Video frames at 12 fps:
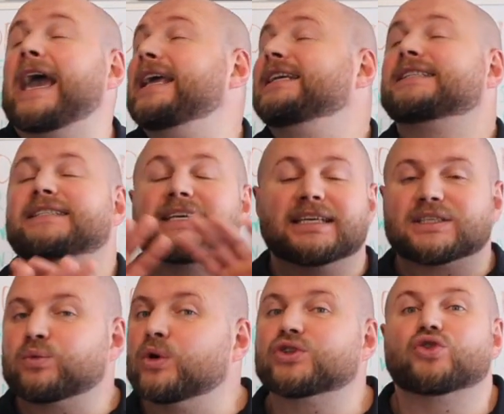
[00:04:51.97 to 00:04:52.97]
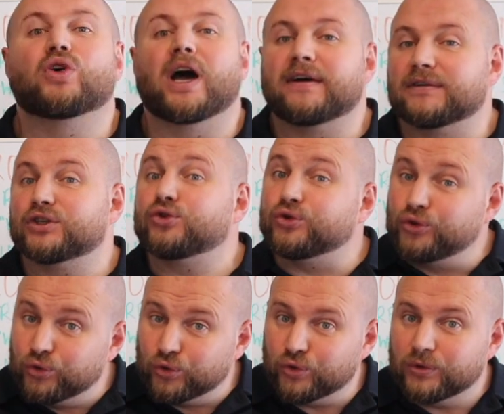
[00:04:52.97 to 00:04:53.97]
any sense whatsoever to
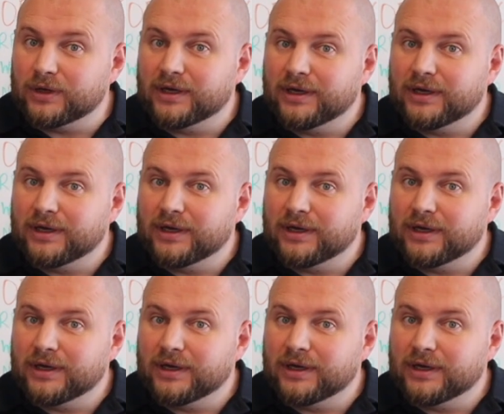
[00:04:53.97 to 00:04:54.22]
you,